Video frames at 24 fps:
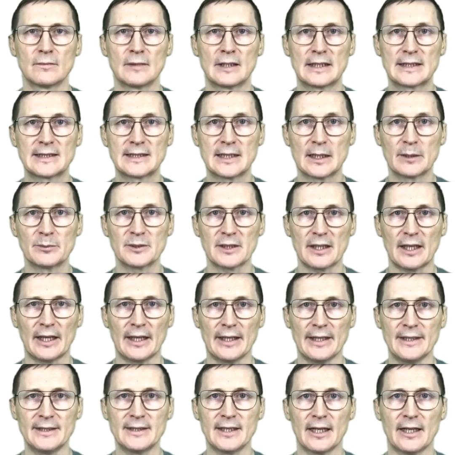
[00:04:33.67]
Steps are
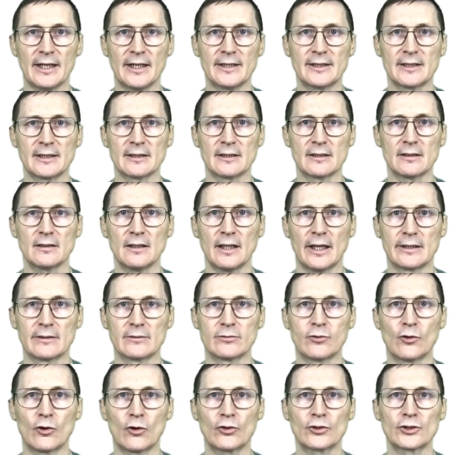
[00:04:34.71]
isolated and
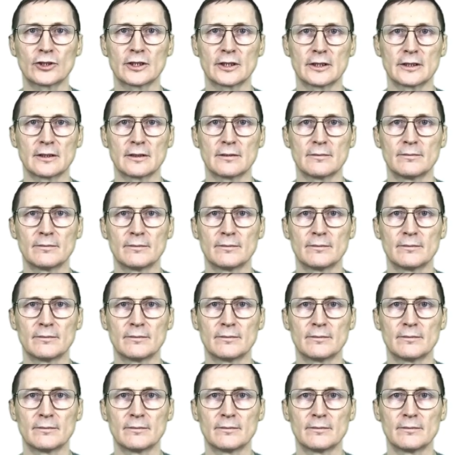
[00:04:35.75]
focused,